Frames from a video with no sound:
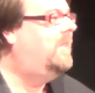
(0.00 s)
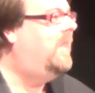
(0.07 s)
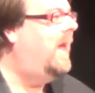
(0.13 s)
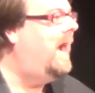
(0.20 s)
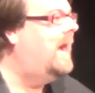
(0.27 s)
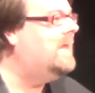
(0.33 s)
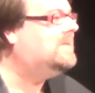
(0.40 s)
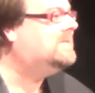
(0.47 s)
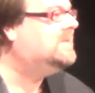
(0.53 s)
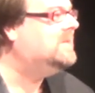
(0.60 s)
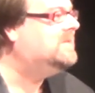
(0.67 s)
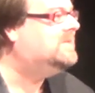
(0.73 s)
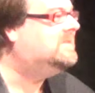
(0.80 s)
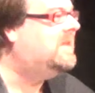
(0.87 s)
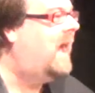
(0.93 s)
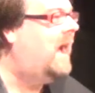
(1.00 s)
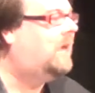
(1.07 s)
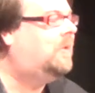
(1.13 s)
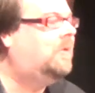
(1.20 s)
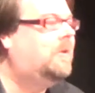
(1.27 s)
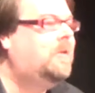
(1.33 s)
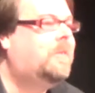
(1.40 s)
That's
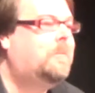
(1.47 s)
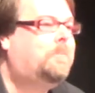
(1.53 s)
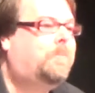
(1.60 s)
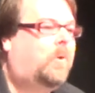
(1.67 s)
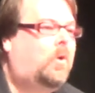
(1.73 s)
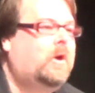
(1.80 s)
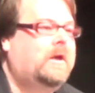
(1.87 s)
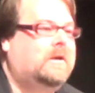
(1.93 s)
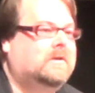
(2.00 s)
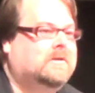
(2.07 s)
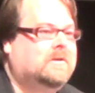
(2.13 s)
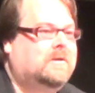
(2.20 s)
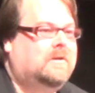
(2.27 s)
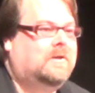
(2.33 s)
exactly the point.